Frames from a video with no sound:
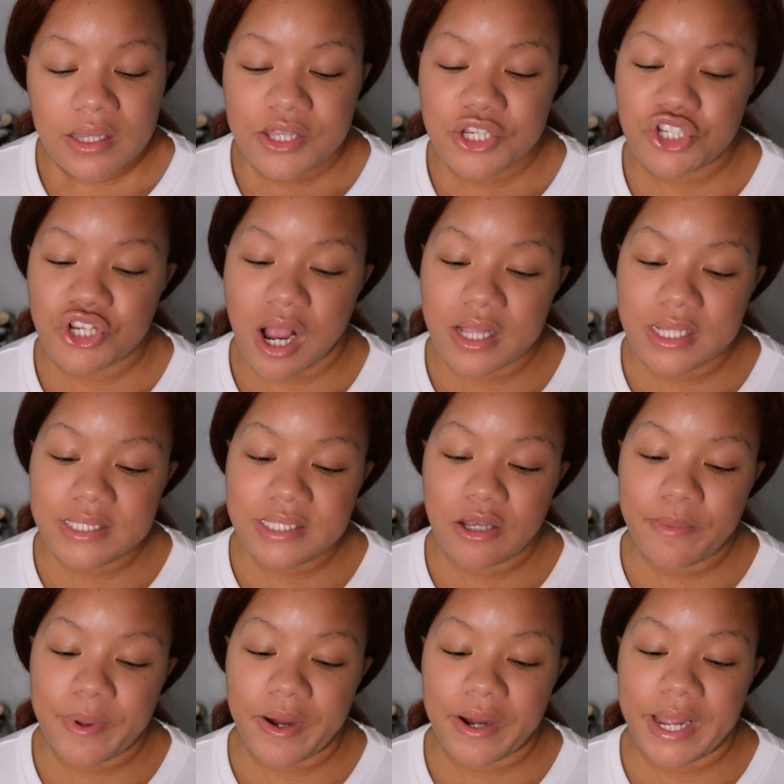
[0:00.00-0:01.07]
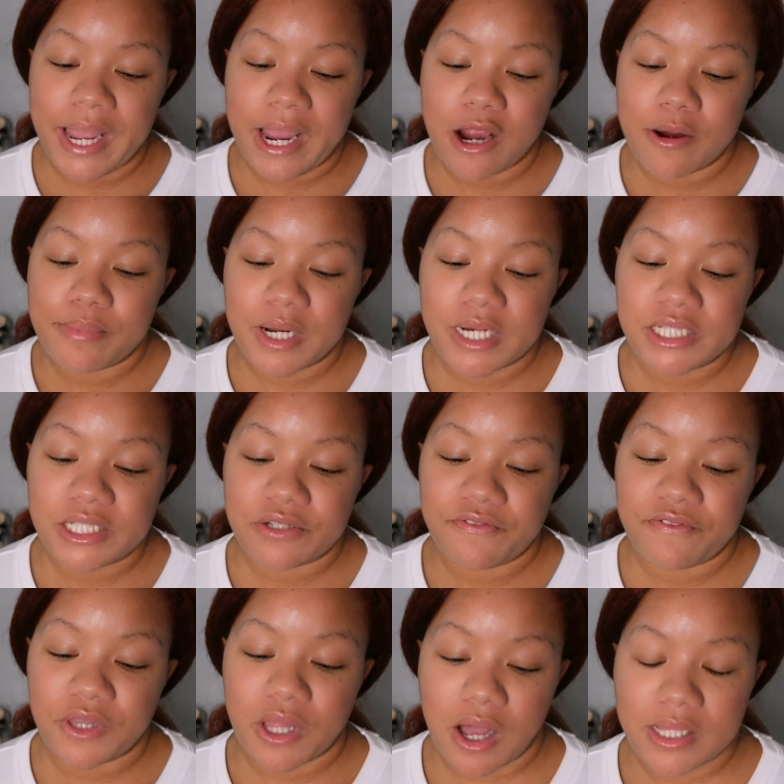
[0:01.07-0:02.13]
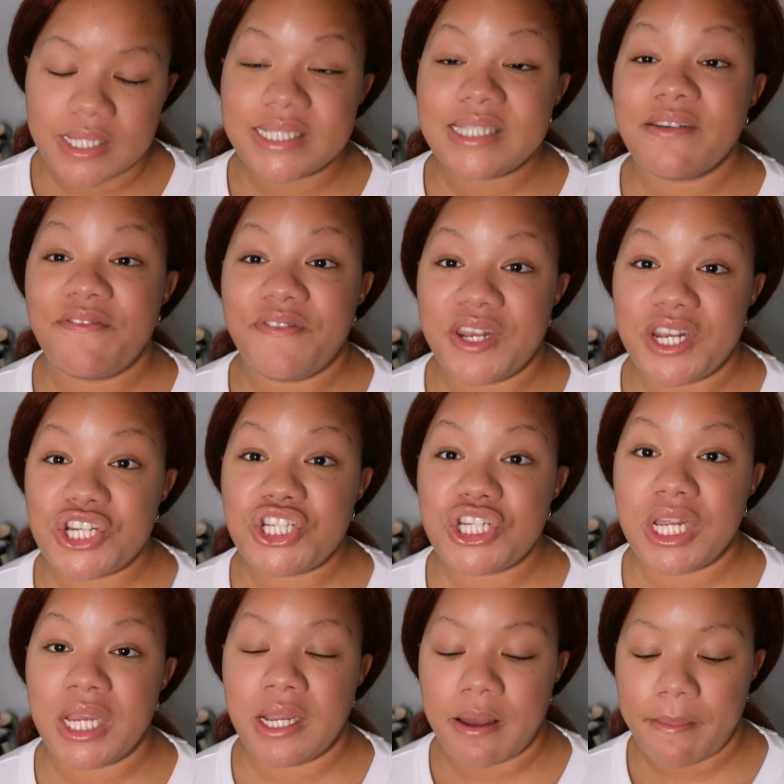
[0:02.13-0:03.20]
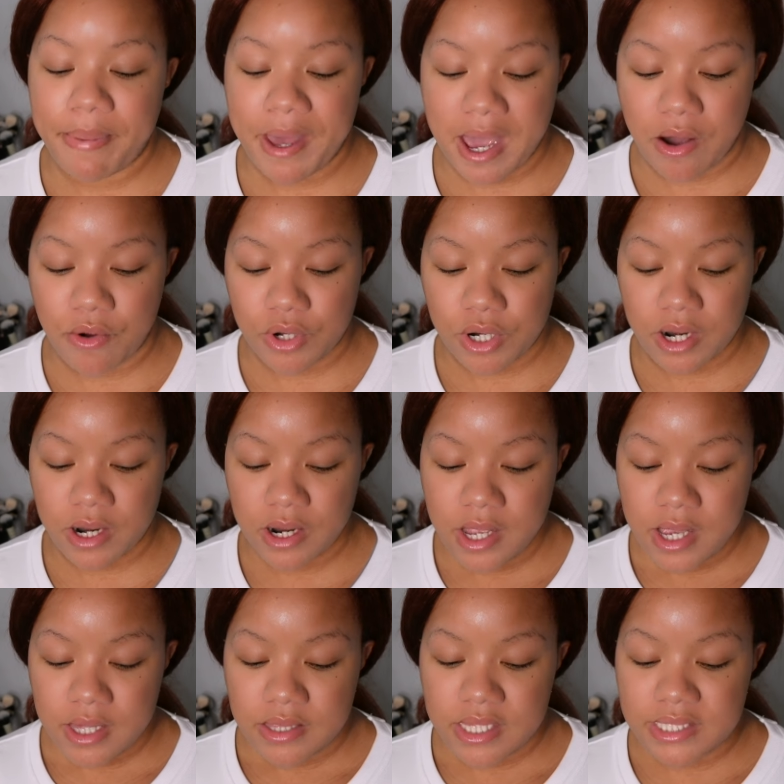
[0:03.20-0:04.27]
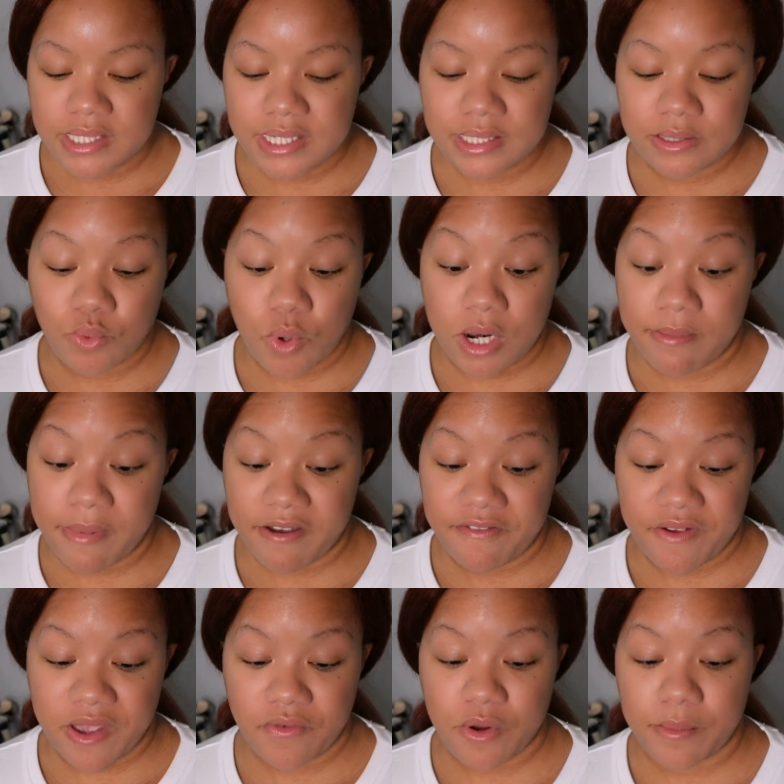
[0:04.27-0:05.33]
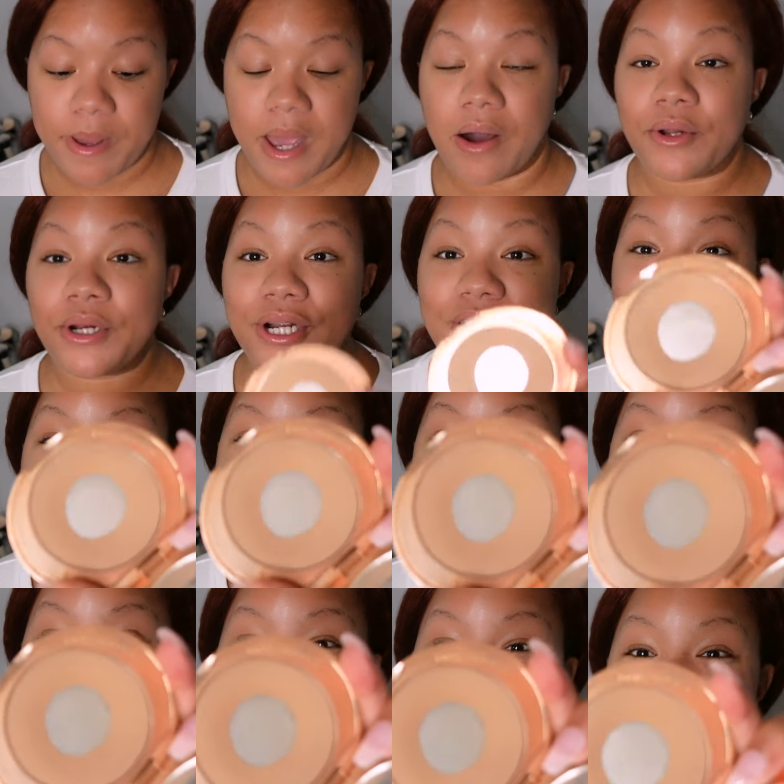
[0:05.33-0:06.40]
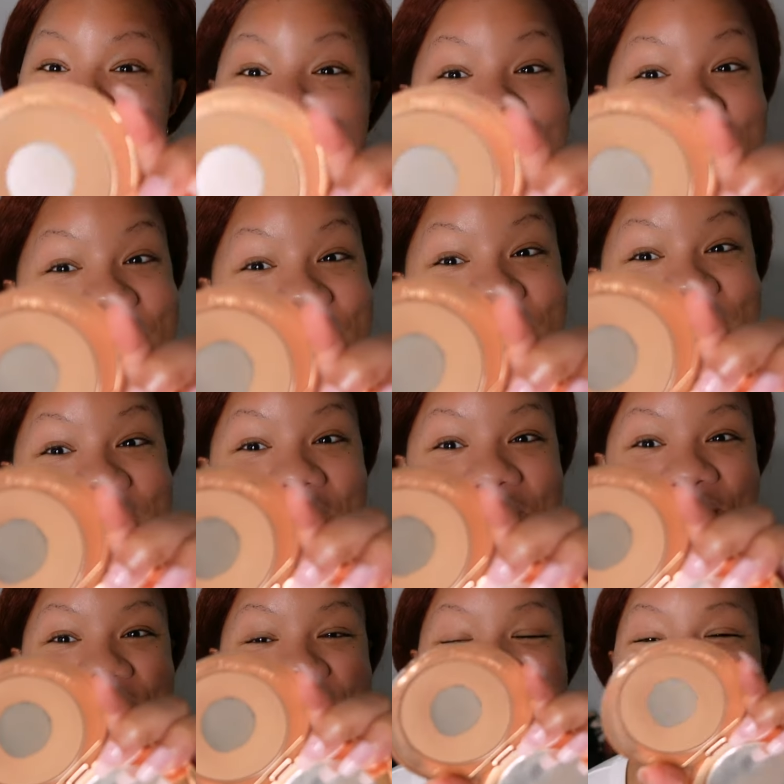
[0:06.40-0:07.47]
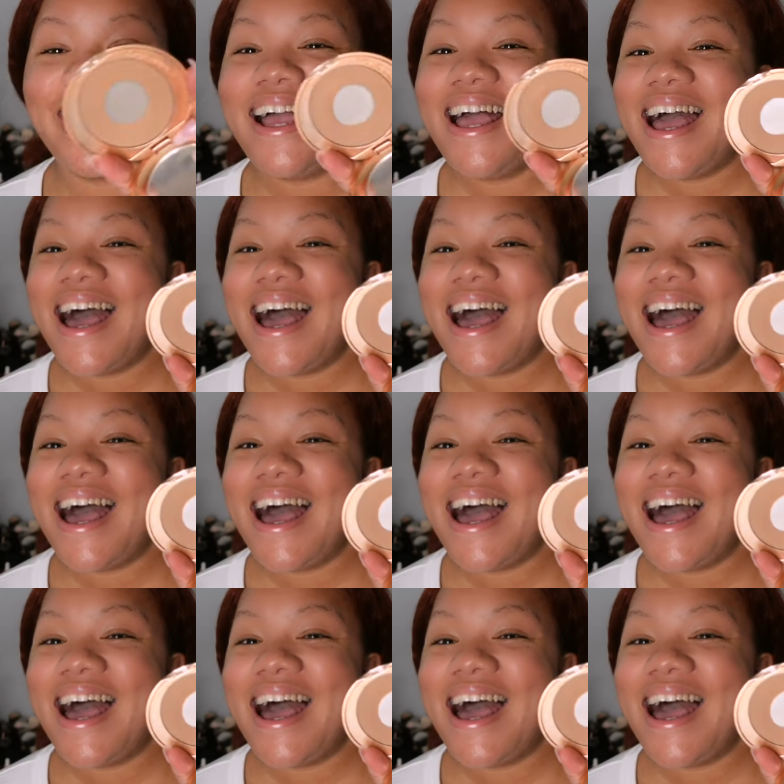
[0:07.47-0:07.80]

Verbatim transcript: The Charlotte Tilbury Airbrush Flawless Finishing Powder. This is one of my favorite powders, as you can tell there.